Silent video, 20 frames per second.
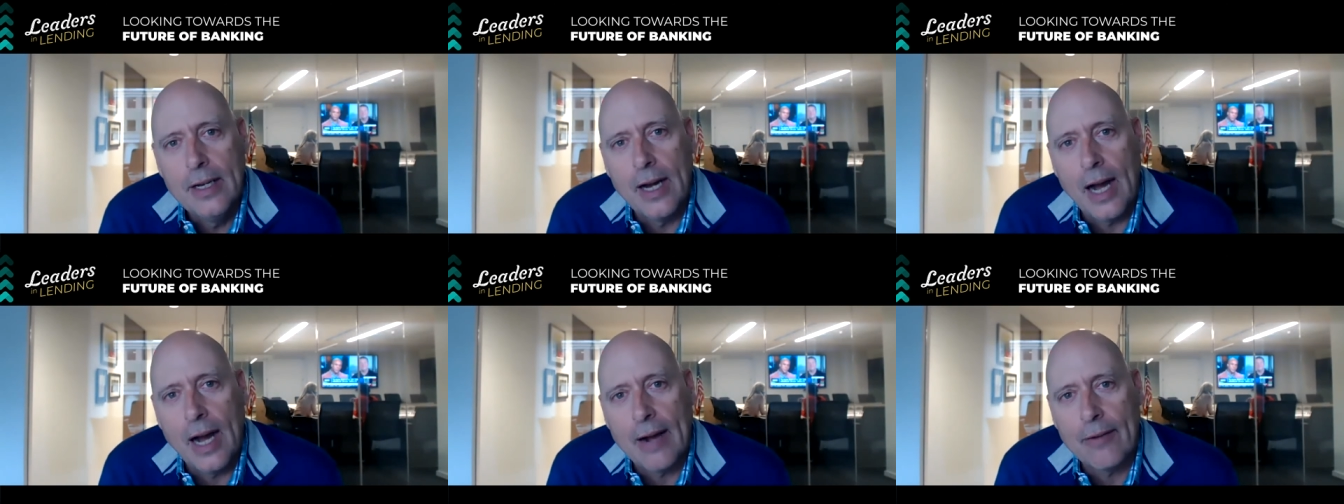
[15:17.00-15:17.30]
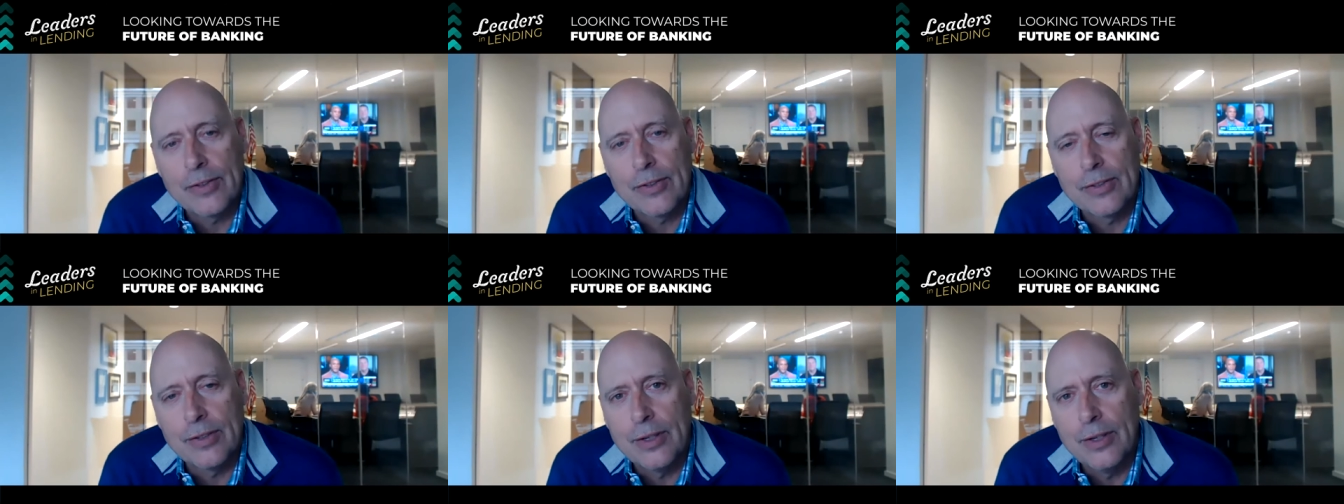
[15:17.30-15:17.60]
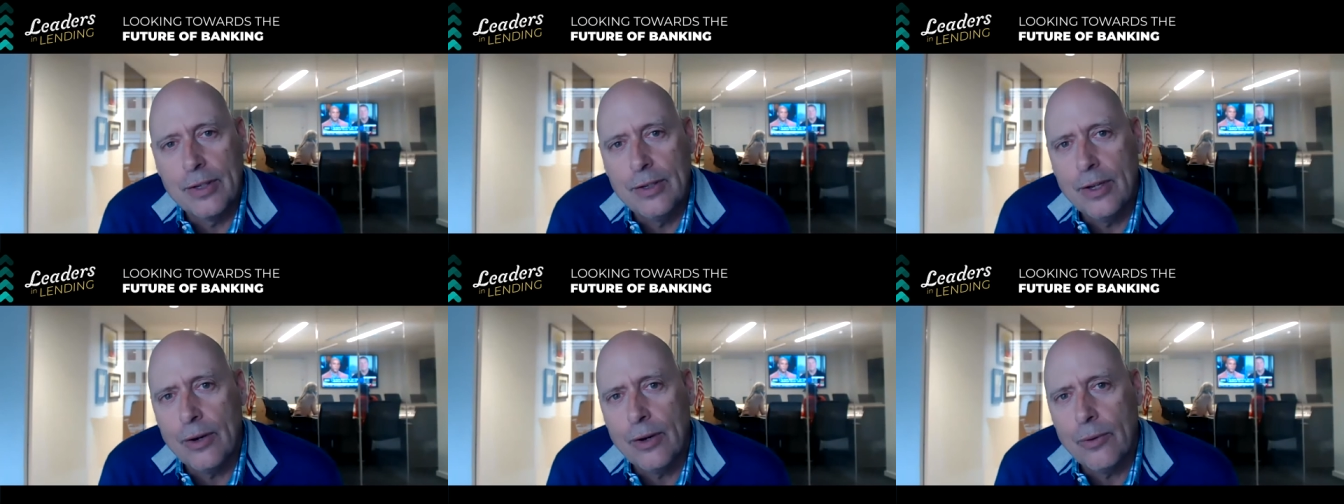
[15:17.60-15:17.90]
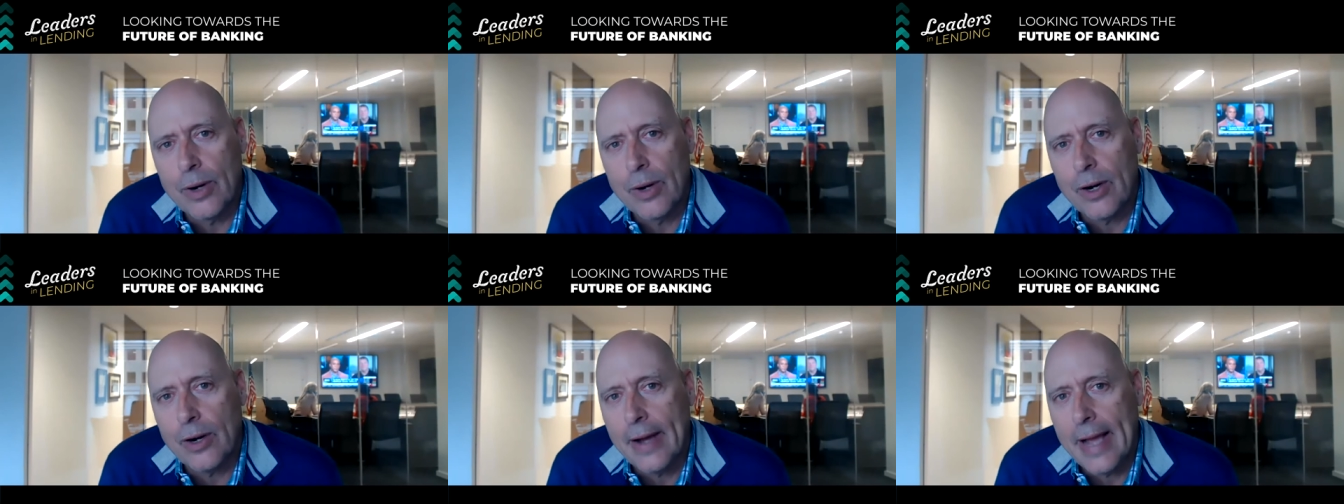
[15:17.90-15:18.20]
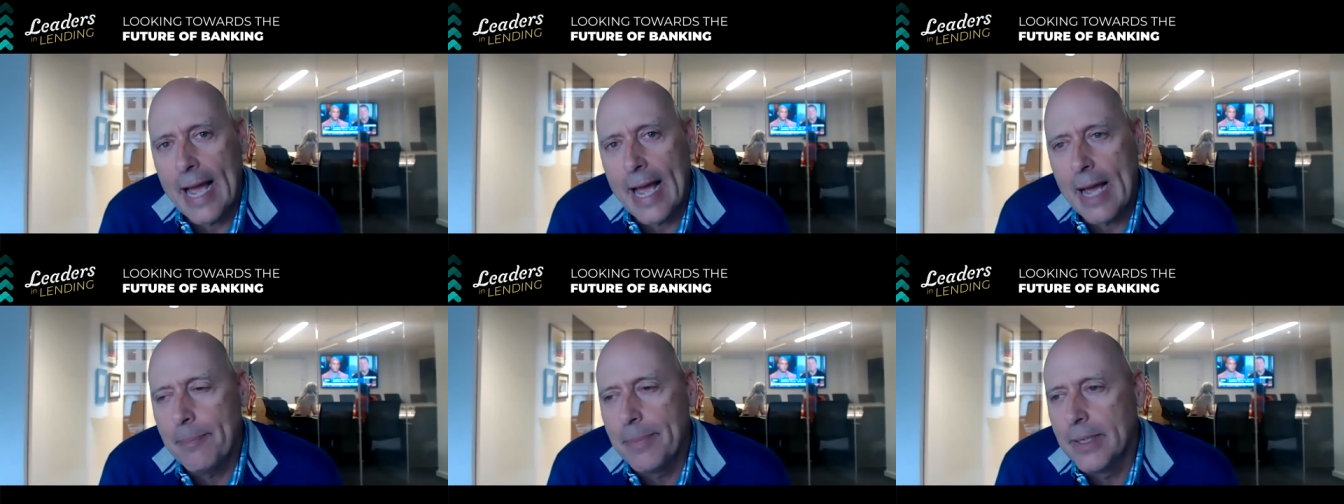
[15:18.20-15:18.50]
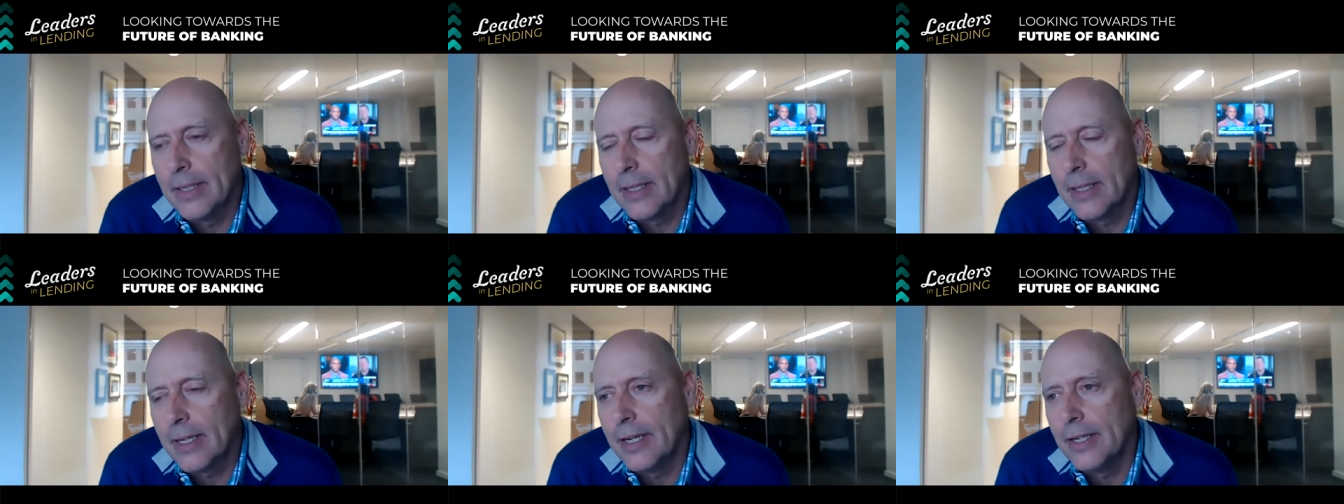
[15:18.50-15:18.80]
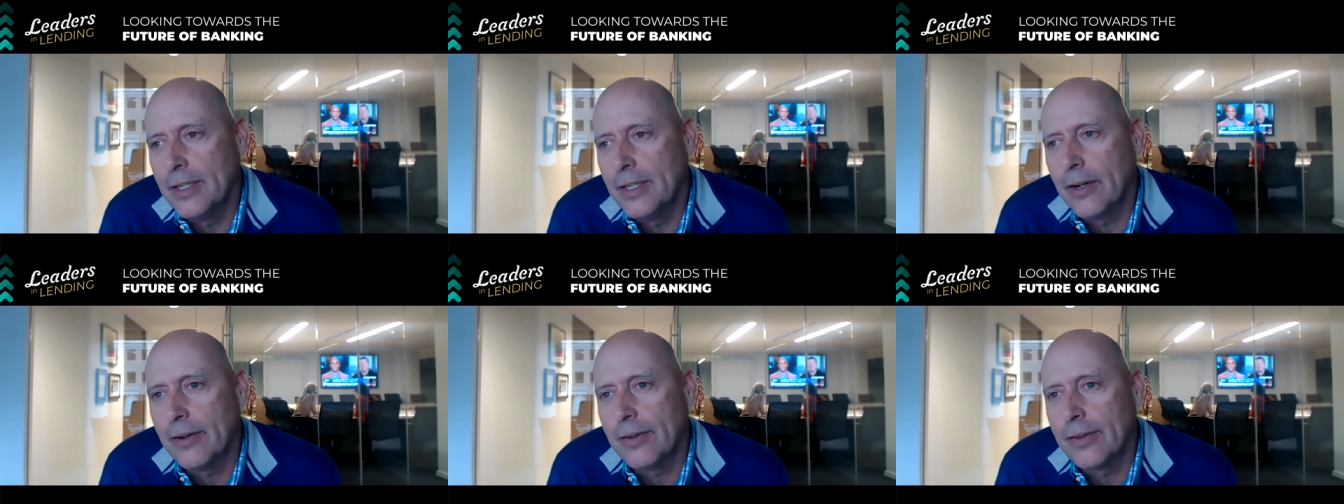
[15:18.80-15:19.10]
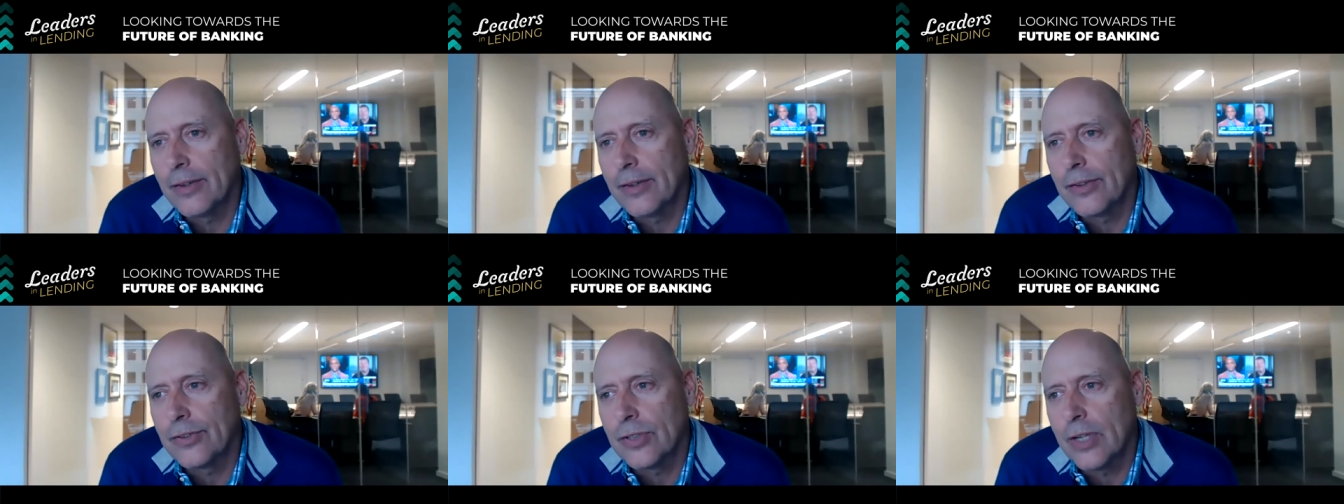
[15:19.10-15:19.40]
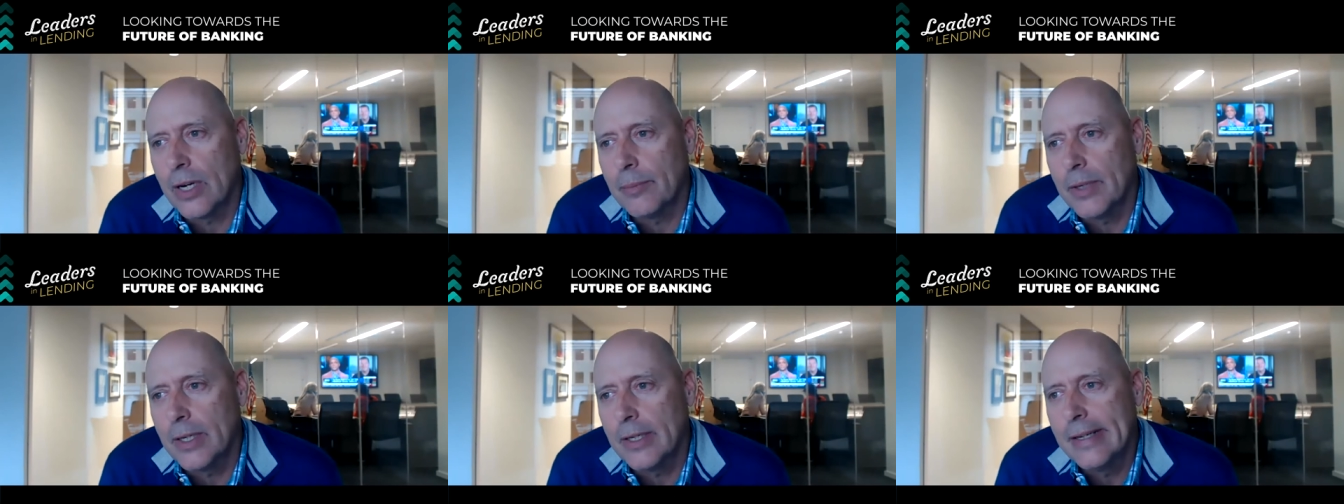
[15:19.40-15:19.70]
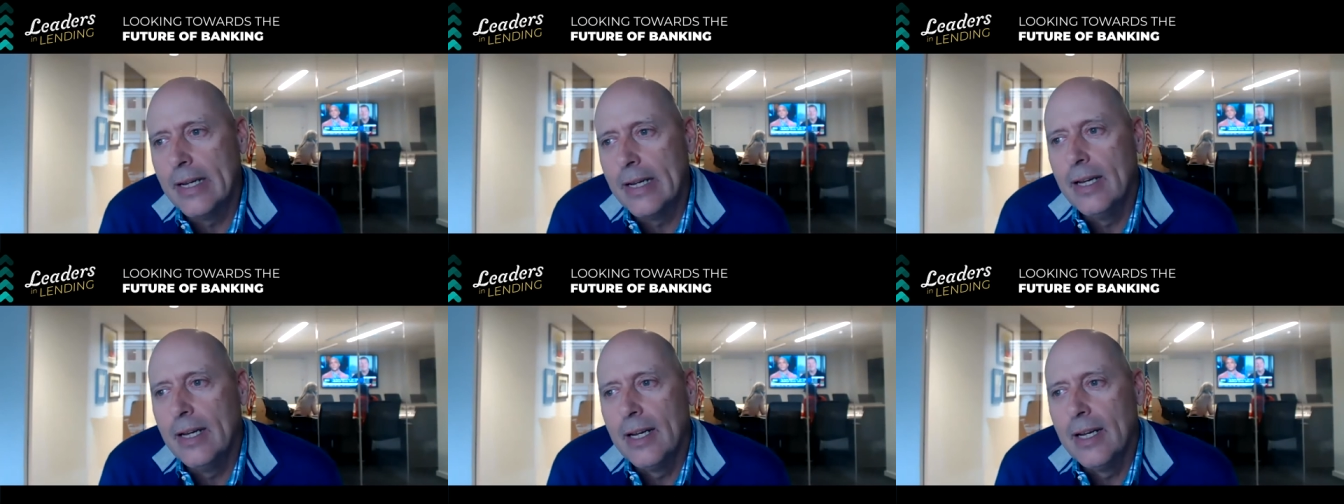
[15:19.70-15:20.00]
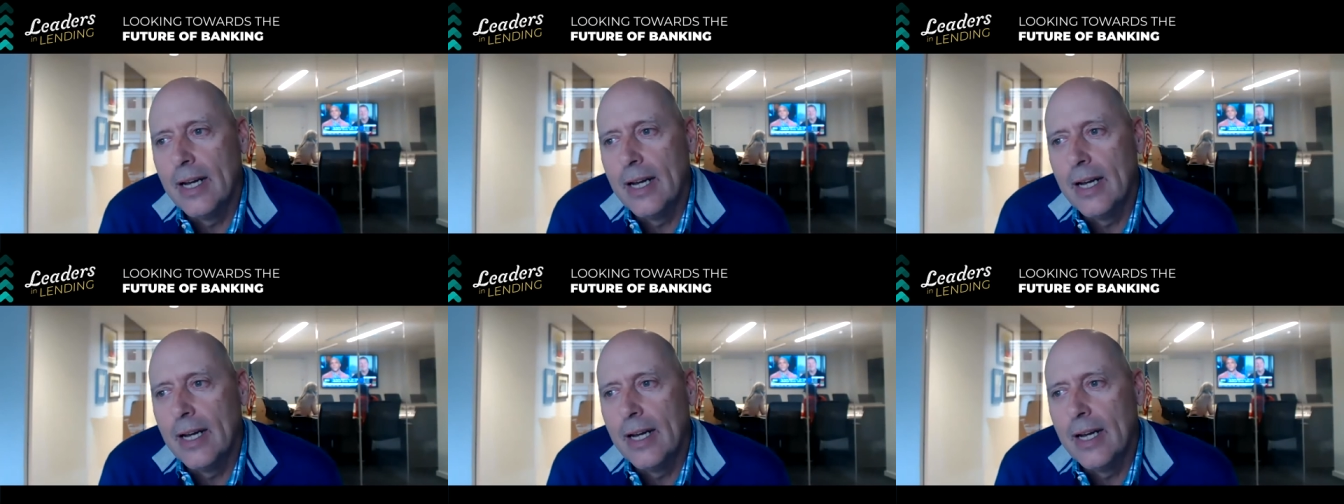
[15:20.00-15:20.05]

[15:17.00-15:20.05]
obviously, you know what all happened during the summer.